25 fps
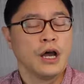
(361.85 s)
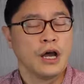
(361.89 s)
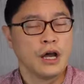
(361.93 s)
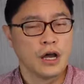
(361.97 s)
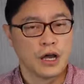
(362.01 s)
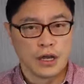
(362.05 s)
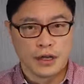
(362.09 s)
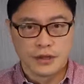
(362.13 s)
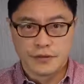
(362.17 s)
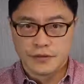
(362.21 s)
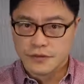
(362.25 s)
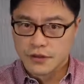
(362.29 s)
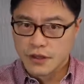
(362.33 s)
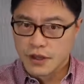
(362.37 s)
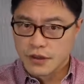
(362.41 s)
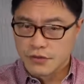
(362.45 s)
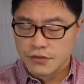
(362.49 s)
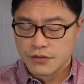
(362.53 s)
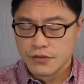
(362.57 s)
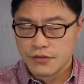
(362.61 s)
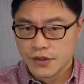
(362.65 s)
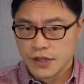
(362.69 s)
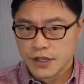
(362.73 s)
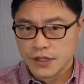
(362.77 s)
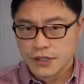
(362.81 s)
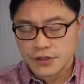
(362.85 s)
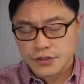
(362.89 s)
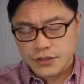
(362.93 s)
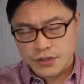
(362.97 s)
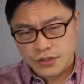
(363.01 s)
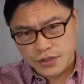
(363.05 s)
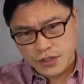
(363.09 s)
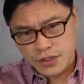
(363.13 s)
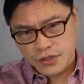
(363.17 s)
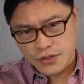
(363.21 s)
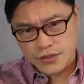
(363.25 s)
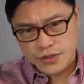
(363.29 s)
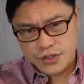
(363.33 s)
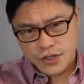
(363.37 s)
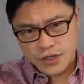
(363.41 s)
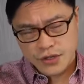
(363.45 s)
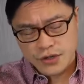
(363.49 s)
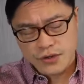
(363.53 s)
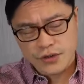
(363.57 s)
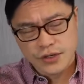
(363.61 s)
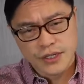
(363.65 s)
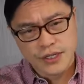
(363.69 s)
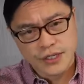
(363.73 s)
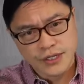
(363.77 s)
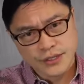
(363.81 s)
The other thing to consider